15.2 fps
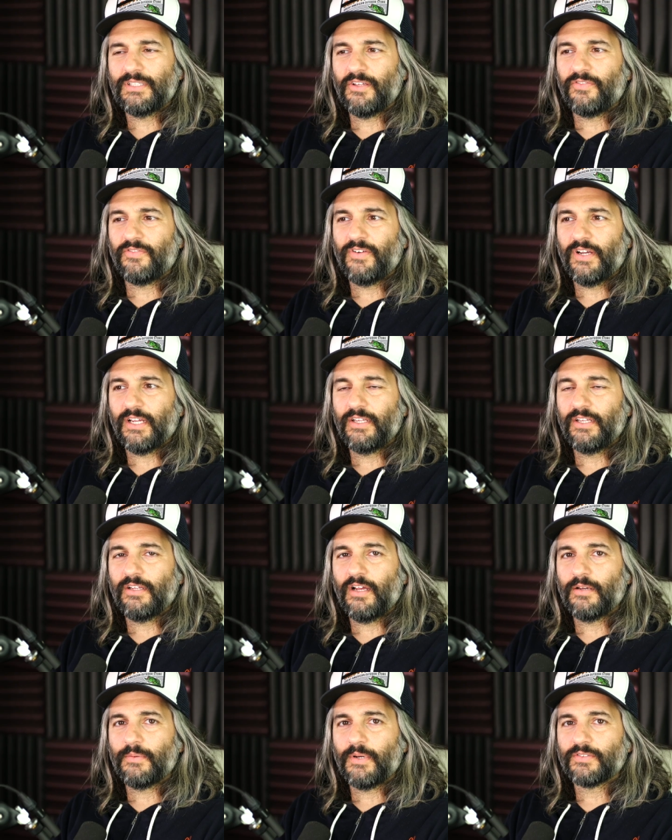the fuck are you
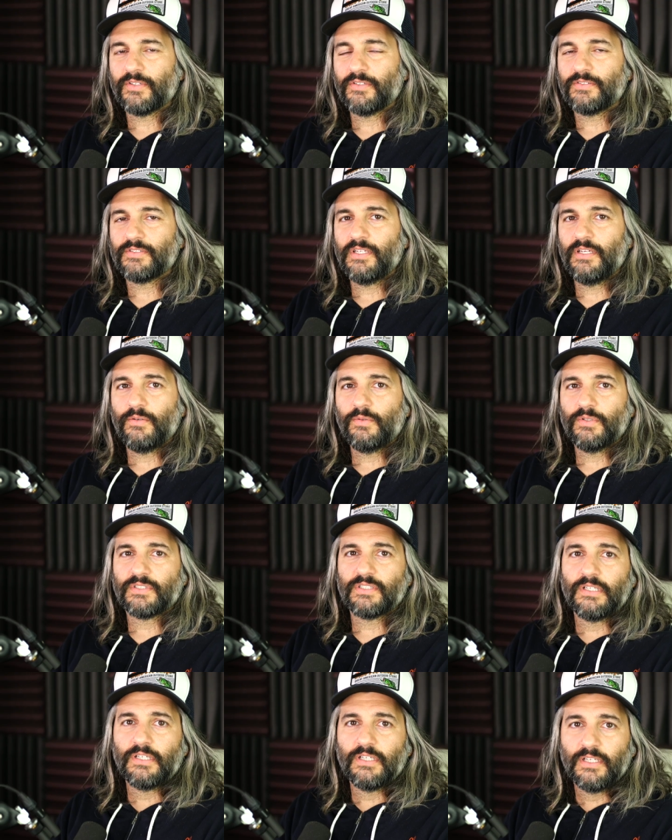talking about? So it
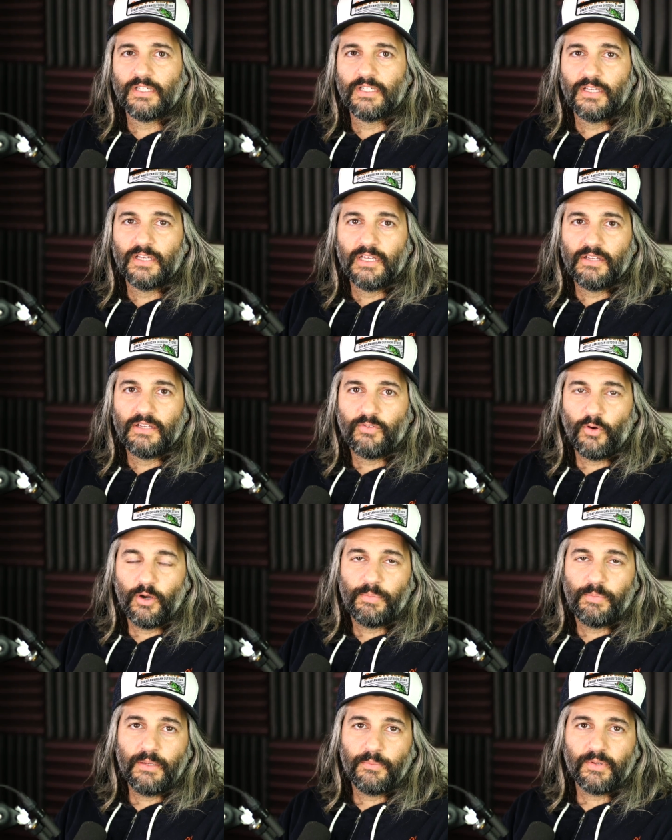was 4
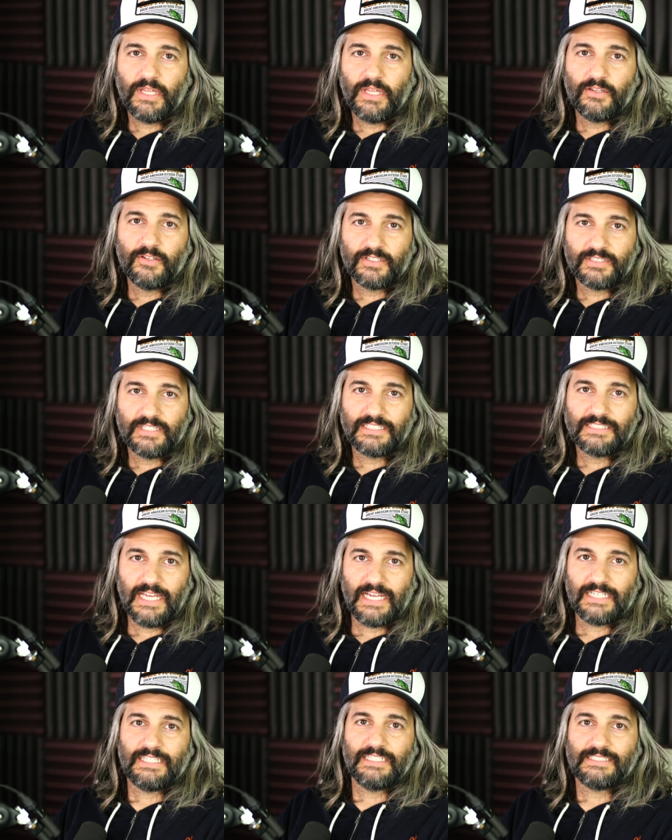people that looked
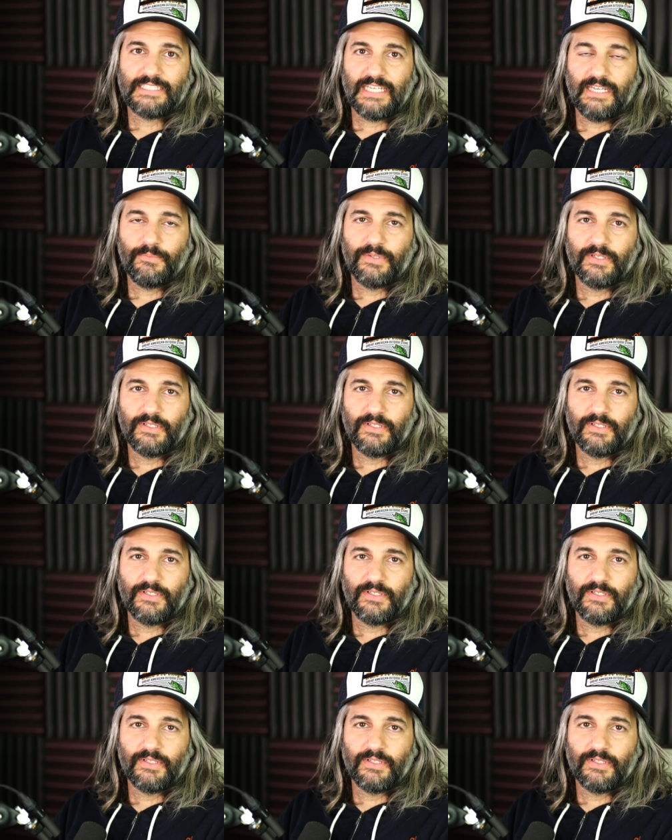exactly the same?